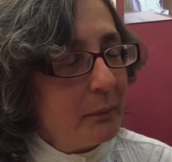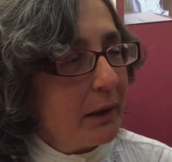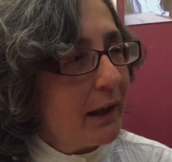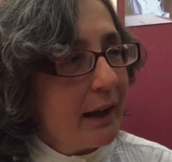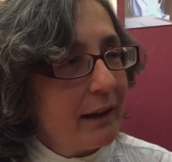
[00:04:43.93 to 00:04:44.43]

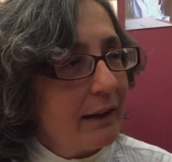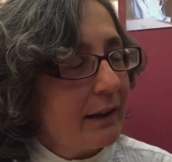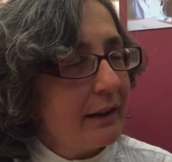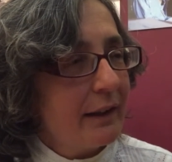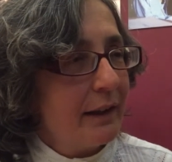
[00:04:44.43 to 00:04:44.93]

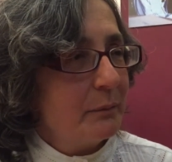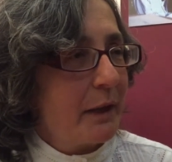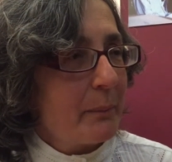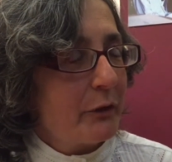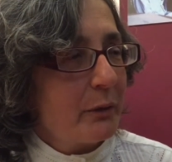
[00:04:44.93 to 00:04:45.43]
Malala um,
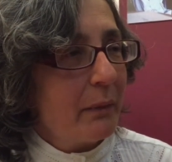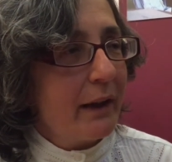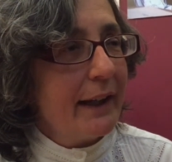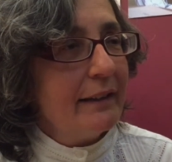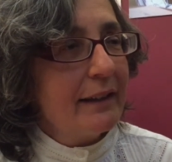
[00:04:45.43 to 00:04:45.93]
comes to
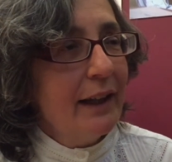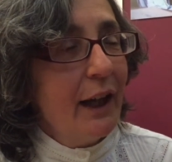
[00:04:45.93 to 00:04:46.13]
mind.